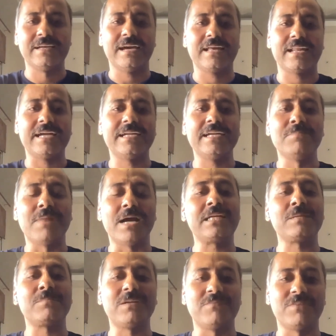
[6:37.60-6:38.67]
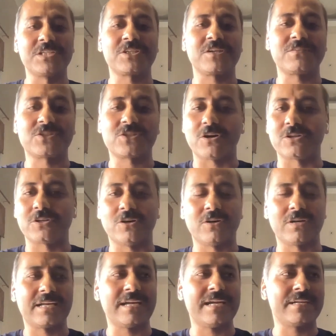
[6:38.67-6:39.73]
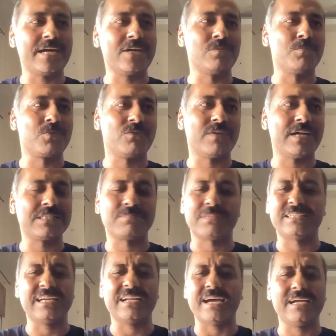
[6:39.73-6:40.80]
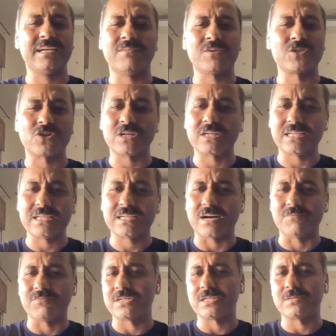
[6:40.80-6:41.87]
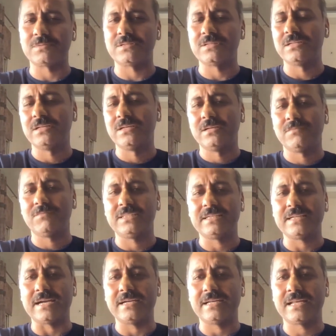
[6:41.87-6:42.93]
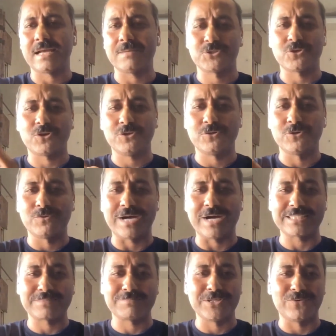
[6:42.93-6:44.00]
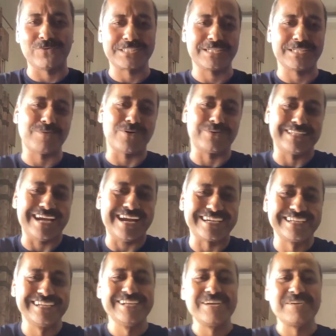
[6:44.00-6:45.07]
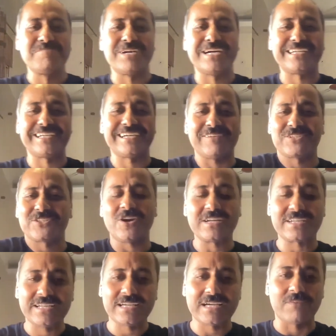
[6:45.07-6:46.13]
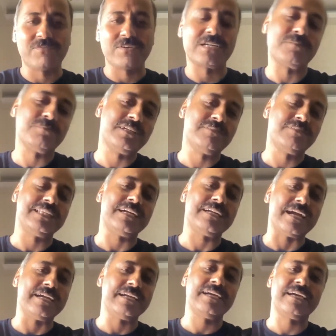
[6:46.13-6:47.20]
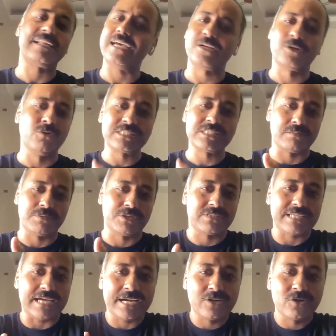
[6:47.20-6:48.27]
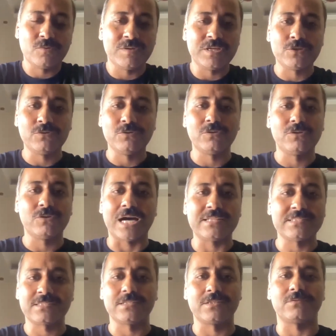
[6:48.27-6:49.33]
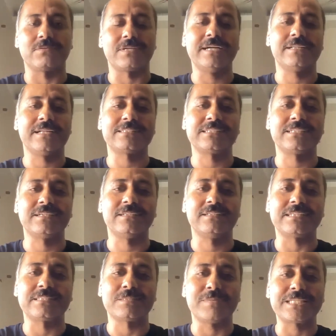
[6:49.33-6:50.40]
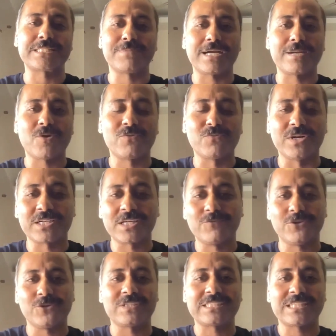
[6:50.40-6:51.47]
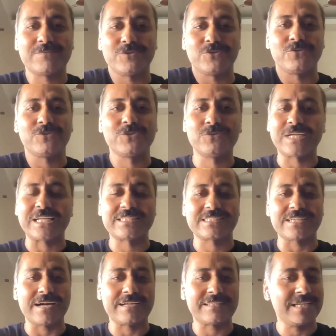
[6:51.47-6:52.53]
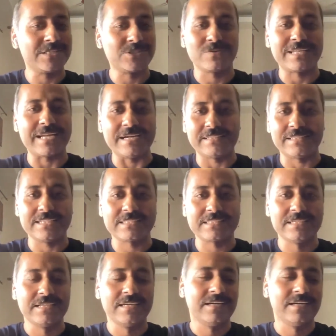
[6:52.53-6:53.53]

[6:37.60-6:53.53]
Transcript: And I did multiple version of stock talk, and I tried to improvise, but then I was not really comfortable with that idea. And I'm sure you're going to ask me a question about that. But I was not really comfortable with that idea, and I closed it because I had no one to answer to. Right? That's the best part about working for yourself. You can start things, you can end things.